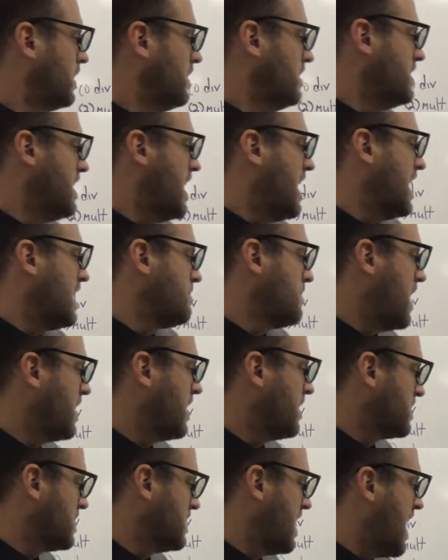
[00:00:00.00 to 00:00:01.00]
9
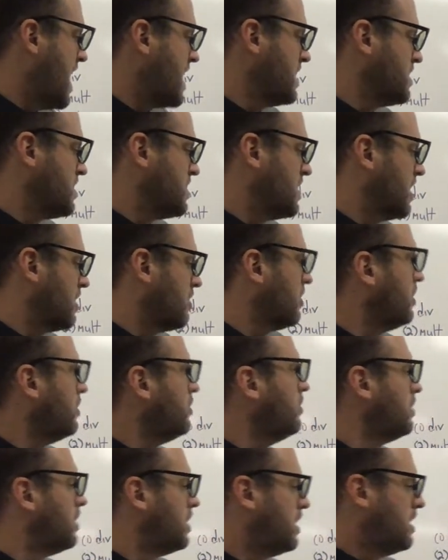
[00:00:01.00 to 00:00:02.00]
minus 9 is
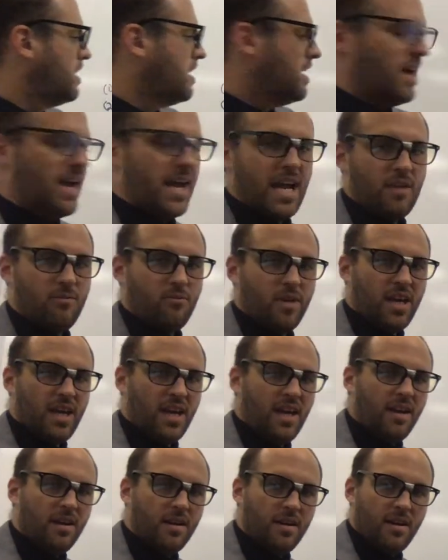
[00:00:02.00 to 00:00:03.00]
0. And
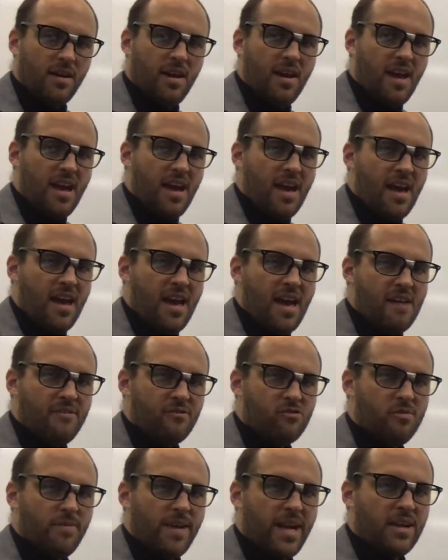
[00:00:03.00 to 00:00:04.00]
we have
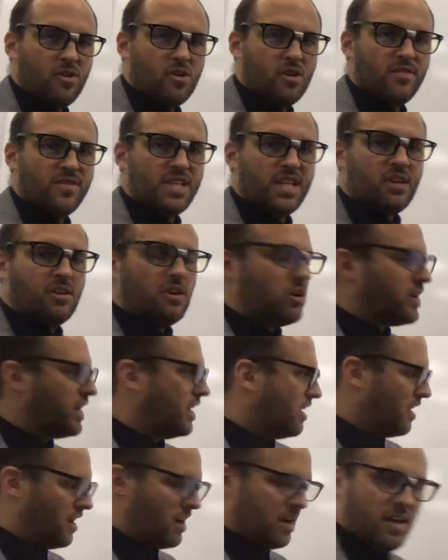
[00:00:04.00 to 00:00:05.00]
a remainder of 0
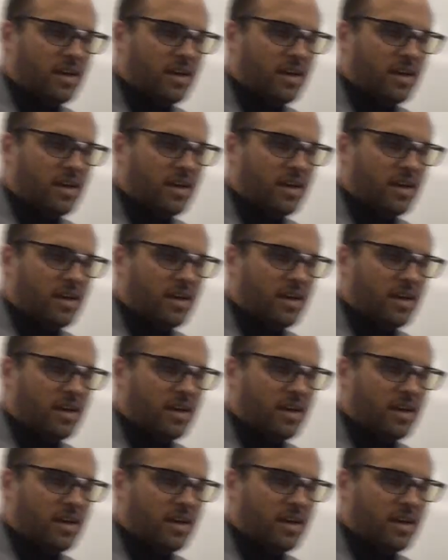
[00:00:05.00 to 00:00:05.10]
here.